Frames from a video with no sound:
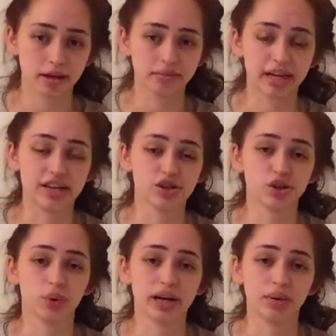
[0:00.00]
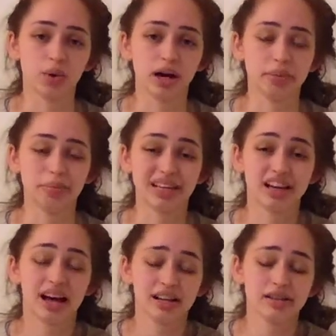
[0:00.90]
age 21
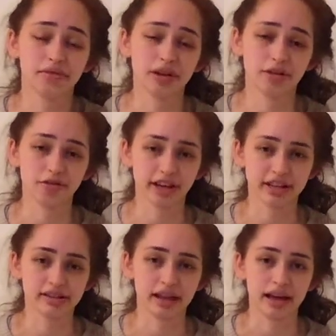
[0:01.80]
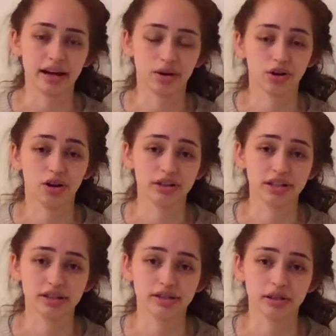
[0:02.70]
because of the effects that alcohol
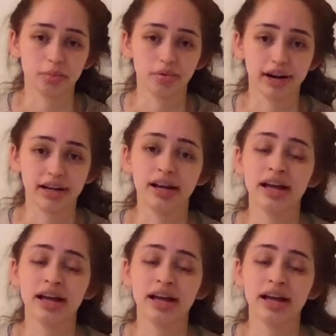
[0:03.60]
does to the brain.